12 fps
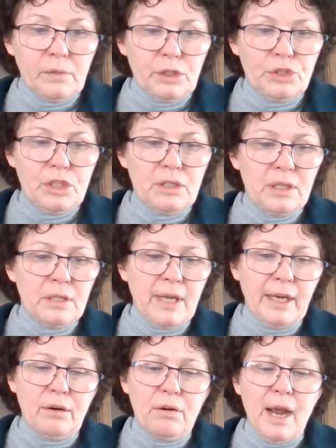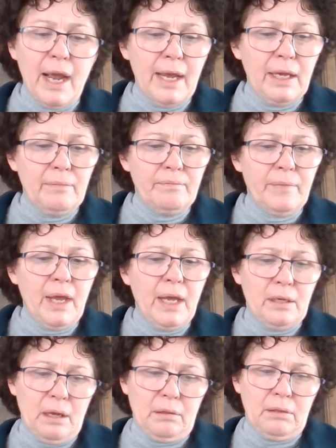She says, I cry
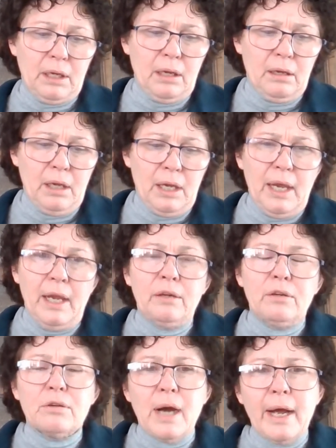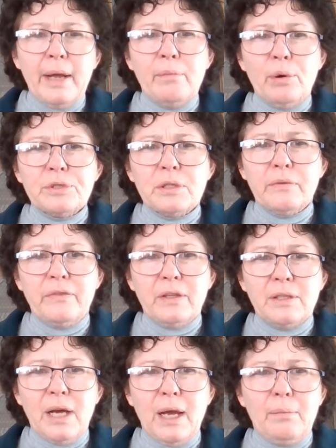at nothing and cry most of the
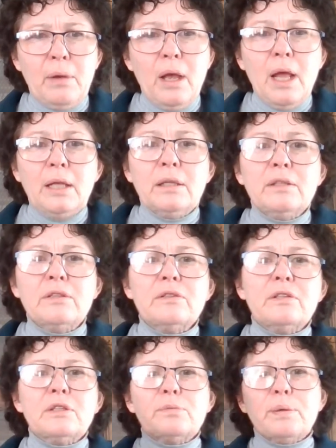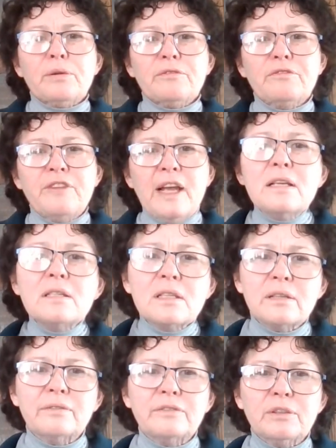time. This is this
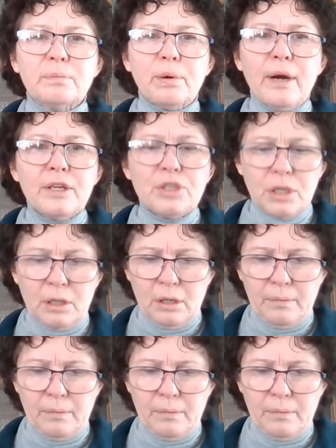pervasive depression.